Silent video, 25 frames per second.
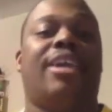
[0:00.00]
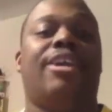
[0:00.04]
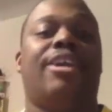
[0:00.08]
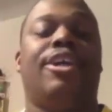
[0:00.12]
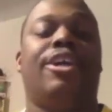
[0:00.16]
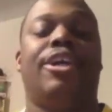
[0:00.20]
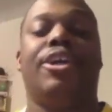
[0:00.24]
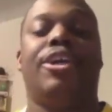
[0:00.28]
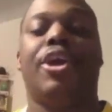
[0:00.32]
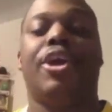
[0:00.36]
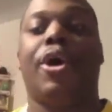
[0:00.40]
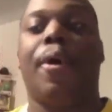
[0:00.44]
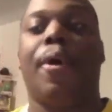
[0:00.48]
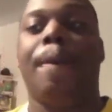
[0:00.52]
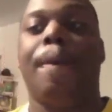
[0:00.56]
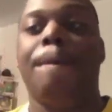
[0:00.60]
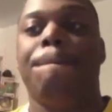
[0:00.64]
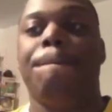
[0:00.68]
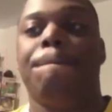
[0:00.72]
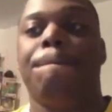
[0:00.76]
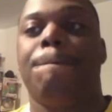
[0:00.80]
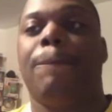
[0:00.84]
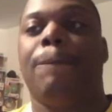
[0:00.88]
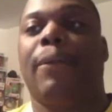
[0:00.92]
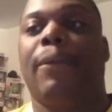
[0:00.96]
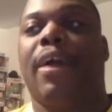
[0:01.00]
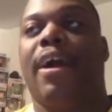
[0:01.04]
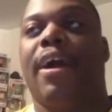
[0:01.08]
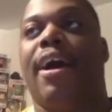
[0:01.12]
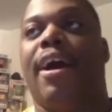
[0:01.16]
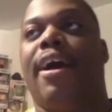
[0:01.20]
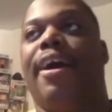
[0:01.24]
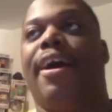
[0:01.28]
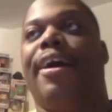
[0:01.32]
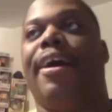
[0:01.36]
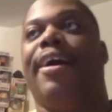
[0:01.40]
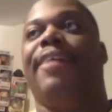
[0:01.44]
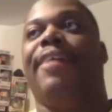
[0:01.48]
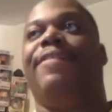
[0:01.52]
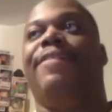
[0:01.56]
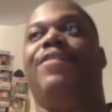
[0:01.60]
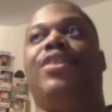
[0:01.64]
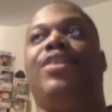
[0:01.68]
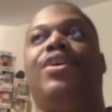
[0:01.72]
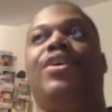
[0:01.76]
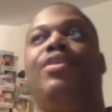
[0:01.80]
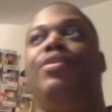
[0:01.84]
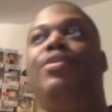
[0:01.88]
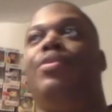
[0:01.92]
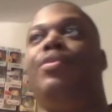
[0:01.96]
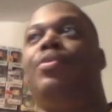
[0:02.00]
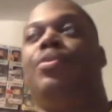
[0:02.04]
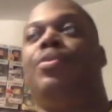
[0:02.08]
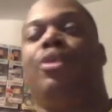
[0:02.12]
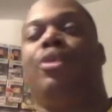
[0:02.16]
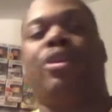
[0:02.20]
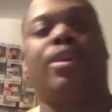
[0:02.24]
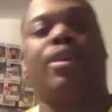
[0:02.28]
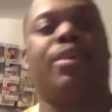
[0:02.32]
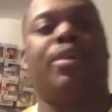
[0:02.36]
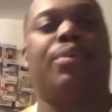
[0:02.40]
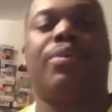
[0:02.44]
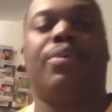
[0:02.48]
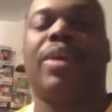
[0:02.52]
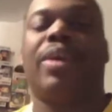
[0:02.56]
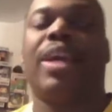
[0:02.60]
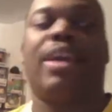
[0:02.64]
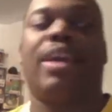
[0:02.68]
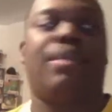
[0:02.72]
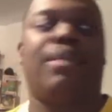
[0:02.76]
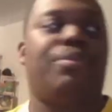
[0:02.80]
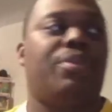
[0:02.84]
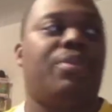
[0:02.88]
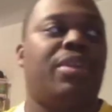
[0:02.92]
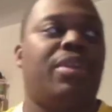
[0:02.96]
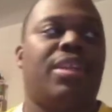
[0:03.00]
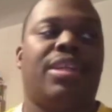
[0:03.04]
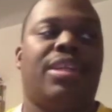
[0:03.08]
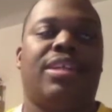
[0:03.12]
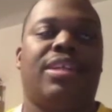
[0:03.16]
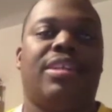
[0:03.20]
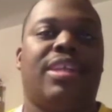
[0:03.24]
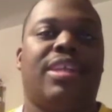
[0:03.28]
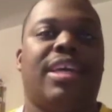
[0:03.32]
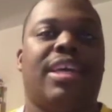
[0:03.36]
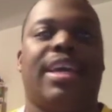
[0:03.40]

You know, if you were to rank one of the,